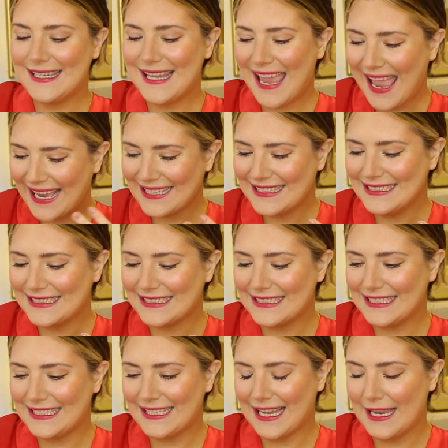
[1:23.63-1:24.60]

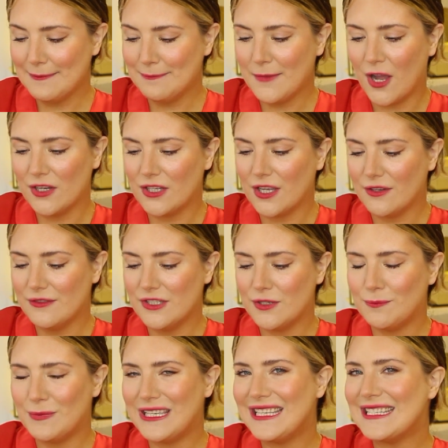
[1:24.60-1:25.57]
Technically, I'm not going
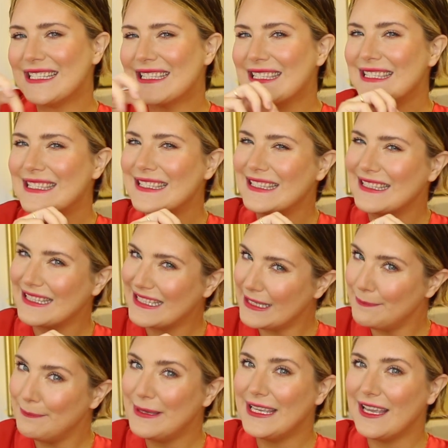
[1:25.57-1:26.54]
to be
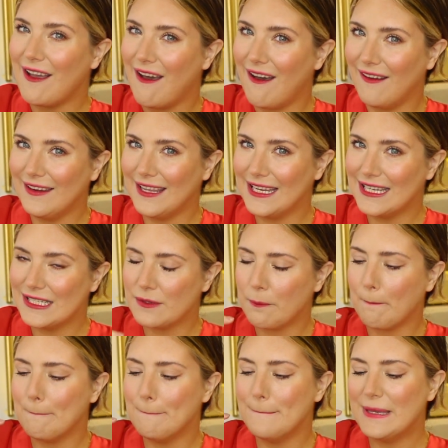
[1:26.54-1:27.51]
sleeping on
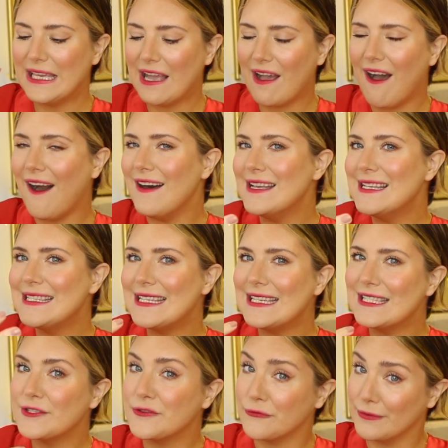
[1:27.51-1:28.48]
it because
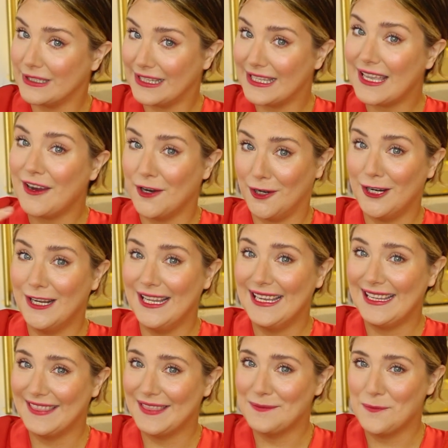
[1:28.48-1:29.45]
it's really
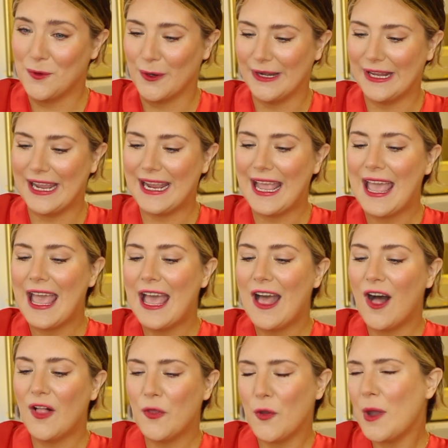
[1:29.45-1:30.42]
early in the morning.
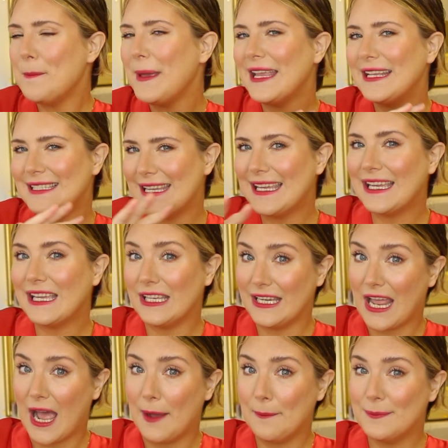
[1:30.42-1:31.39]
Although I may take a
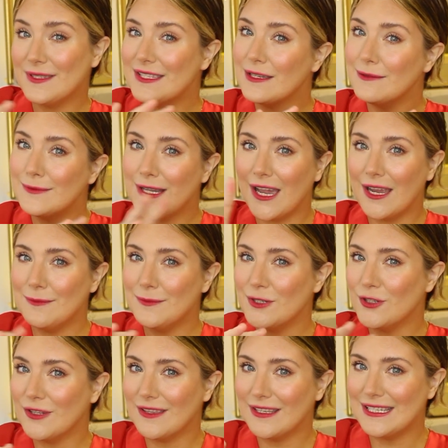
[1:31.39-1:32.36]
nap sometime
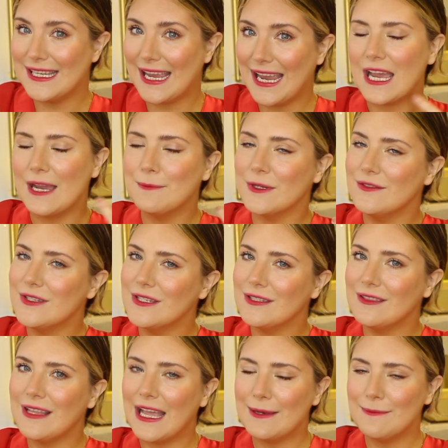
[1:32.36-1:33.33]
during the day. I'm going
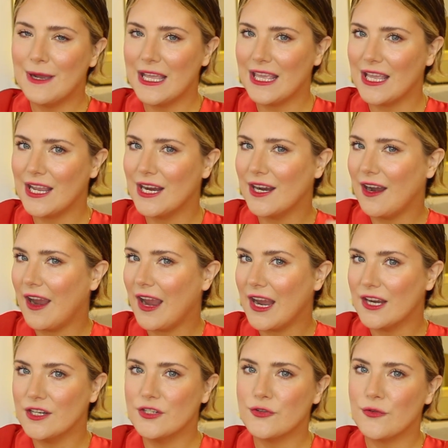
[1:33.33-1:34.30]
to let my hair
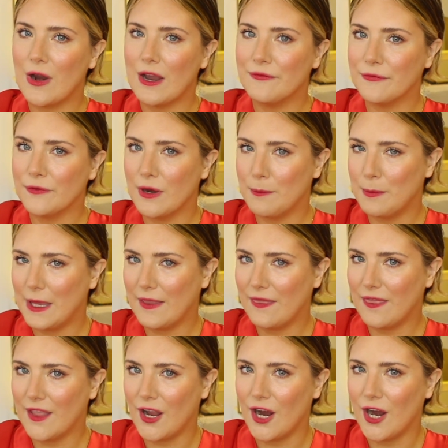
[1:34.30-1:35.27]
air dry for a
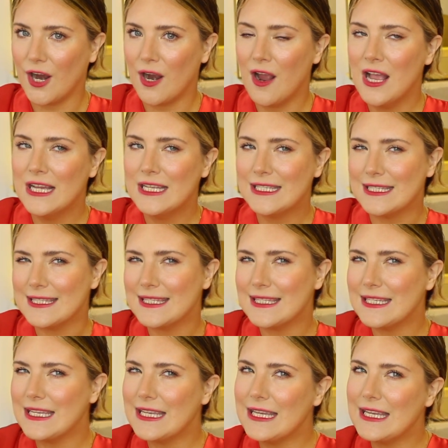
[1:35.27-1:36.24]
bit there to
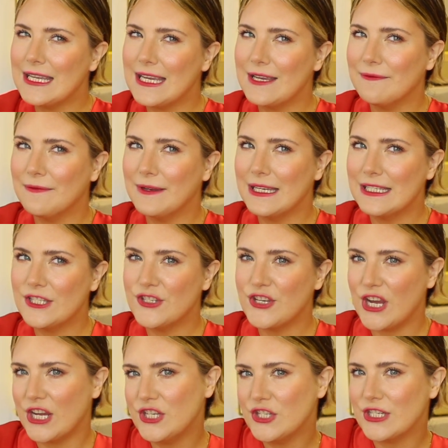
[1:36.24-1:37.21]
see if it
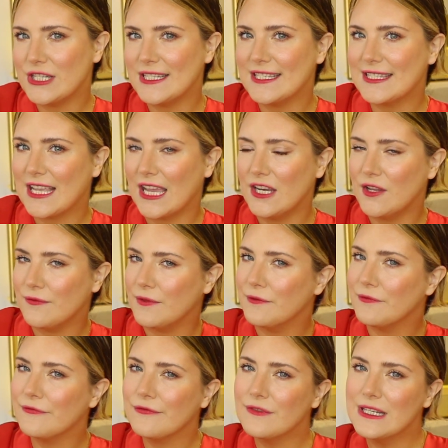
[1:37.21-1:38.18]
changes kind of
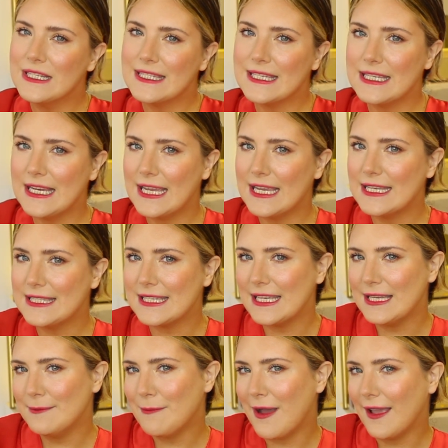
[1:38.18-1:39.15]
the
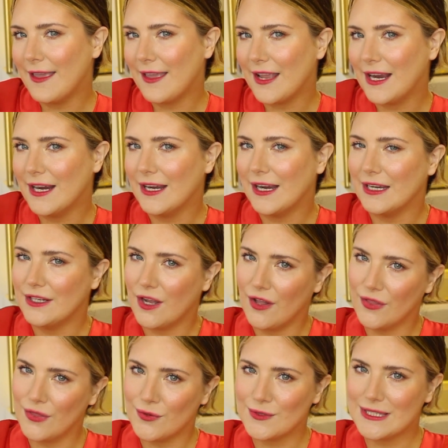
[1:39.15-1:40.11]
frizziness in my hair and
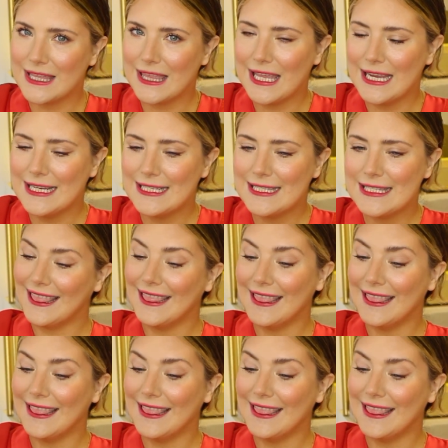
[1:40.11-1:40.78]
all those things.